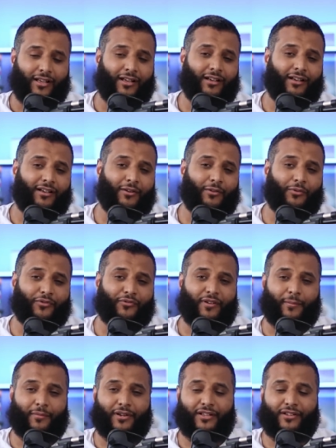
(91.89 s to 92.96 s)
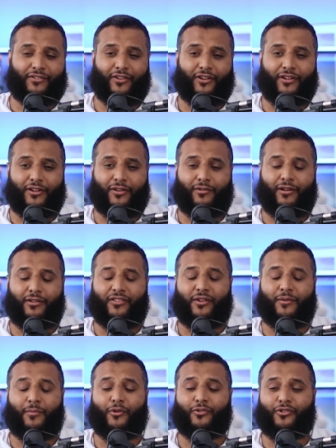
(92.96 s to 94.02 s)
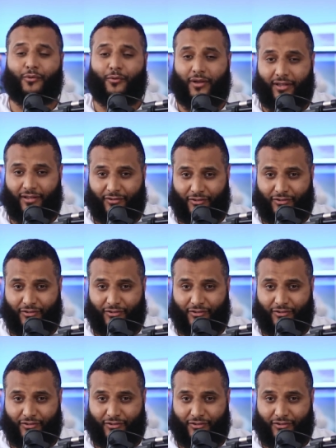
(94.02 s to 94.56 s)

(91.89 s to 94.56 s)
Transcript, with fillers: uh, was fumbling and turning around in the motorway,